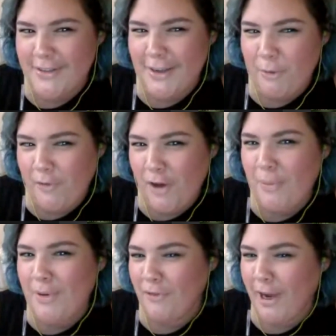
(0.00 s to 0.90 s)
and we've all
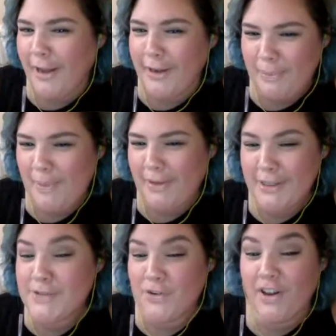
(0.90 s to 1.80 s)
been riled up about
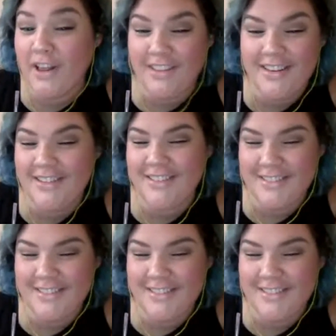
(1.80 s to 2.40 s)
this for nothing?